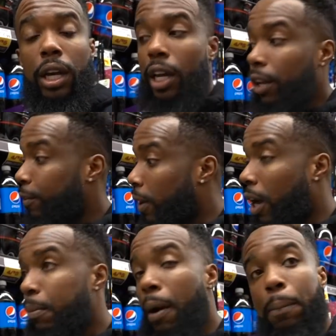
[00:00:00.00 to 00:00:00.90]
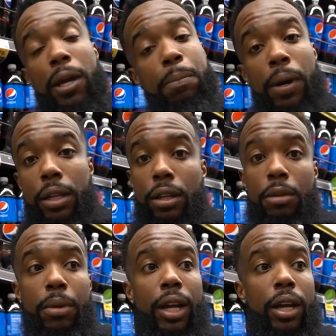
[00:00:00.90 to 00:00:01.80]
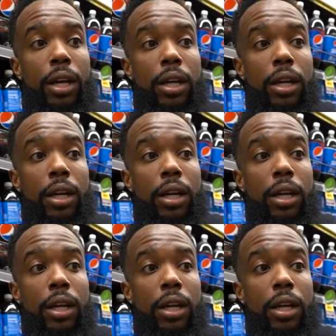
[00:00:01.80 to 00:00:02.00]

And it's for all my people out there, man.